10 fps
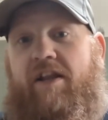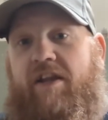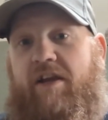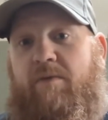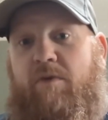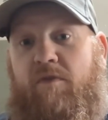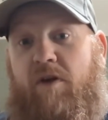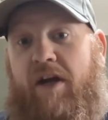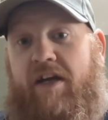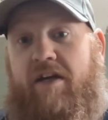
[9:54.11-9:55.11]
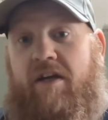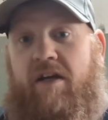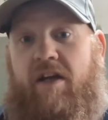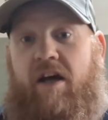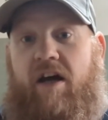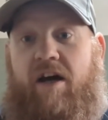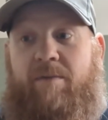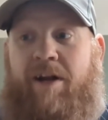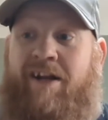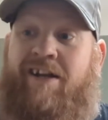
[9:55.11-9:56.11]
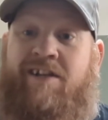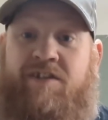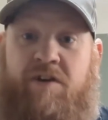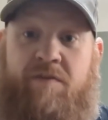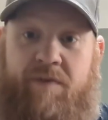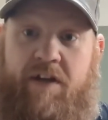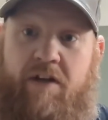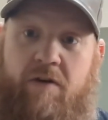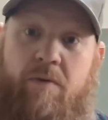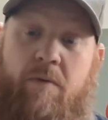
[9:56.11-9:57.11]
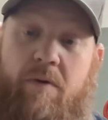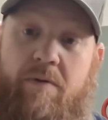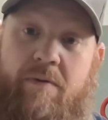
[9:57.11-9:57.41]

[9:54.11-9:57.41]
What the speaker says: and the roof rack. Not an install video,